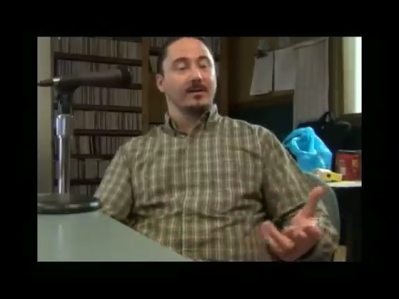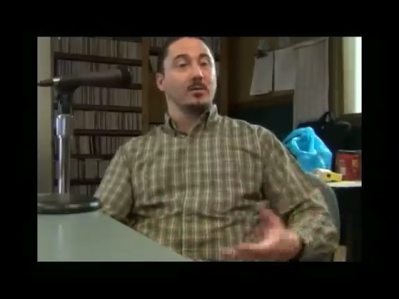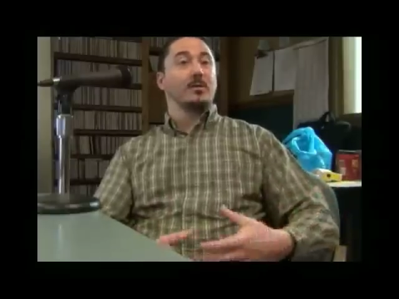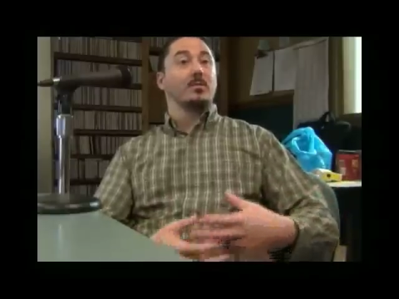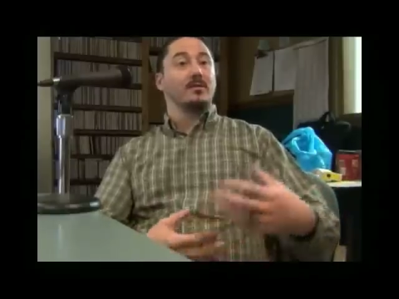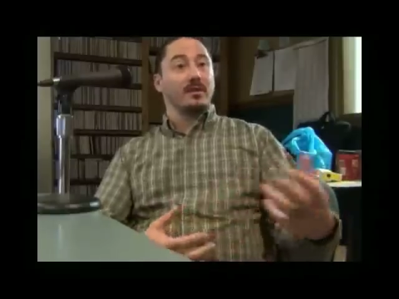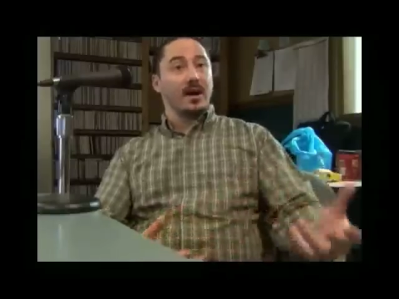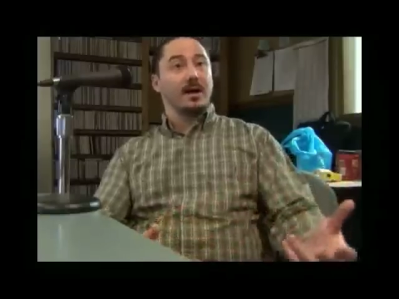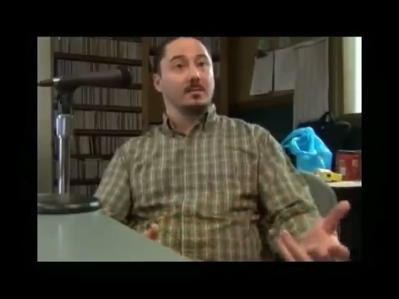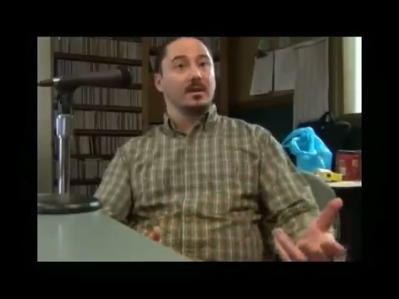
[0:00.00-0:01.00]
or
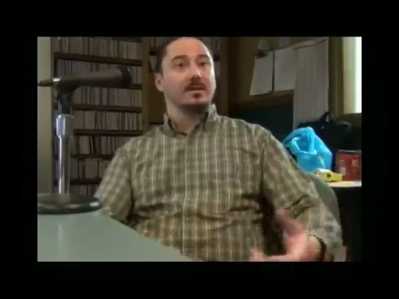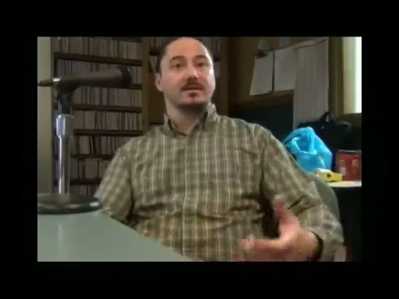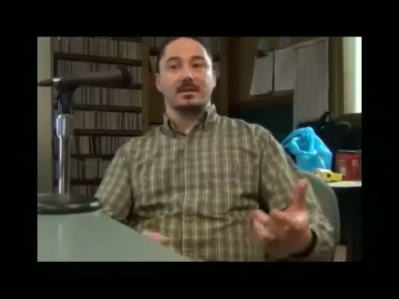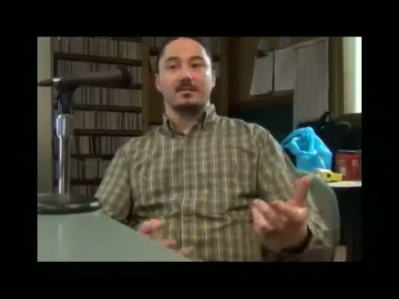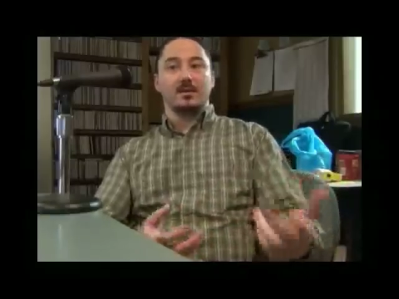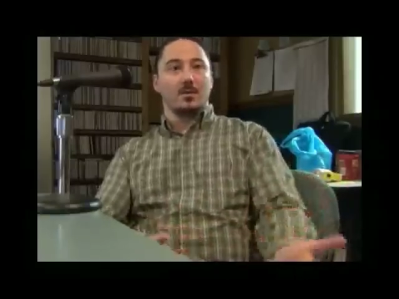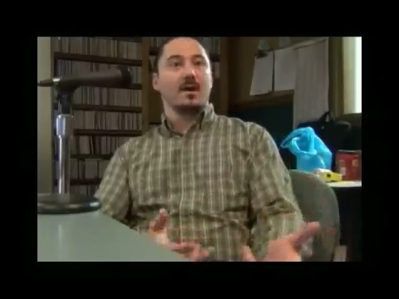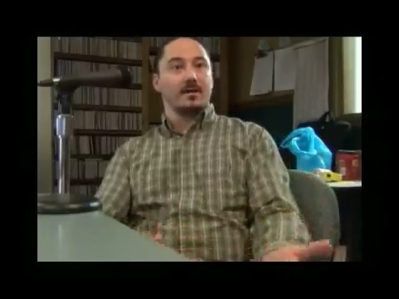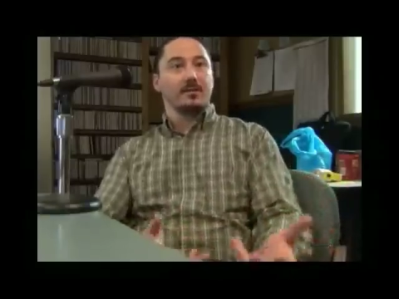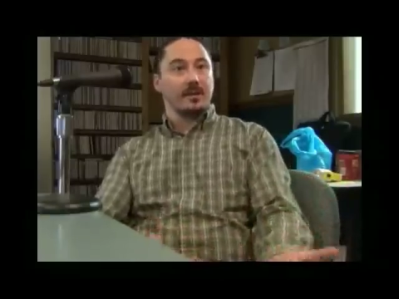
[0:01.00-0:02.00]
provide, because if you don't
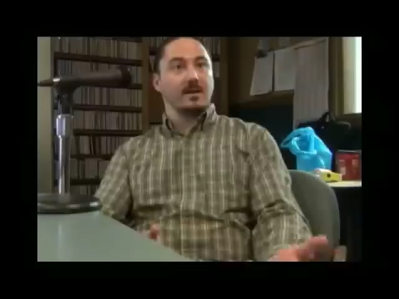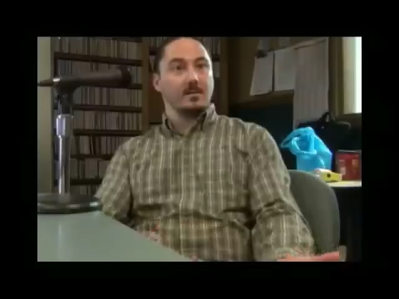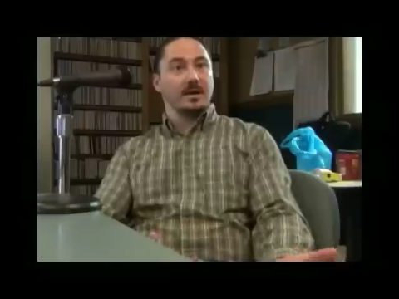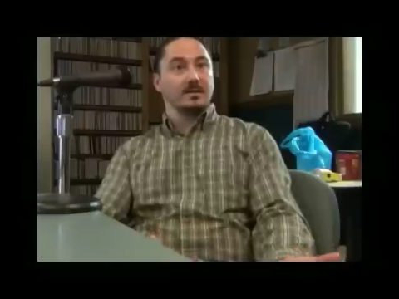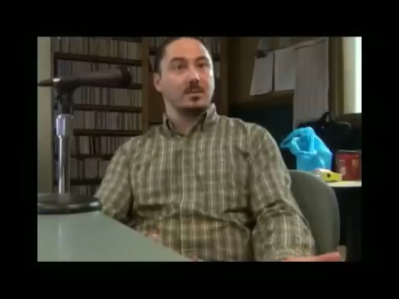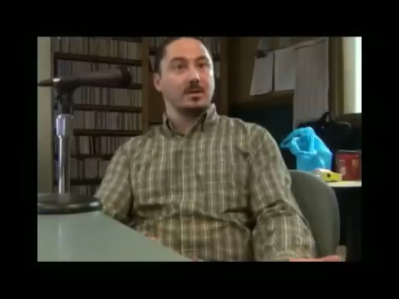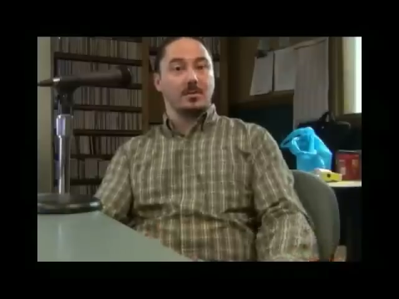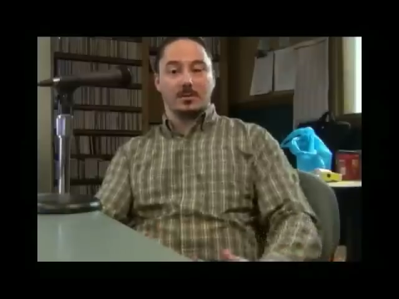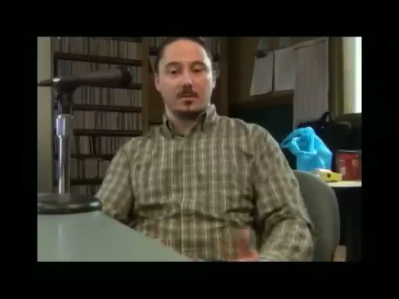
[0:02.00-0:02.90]
have the EMS people,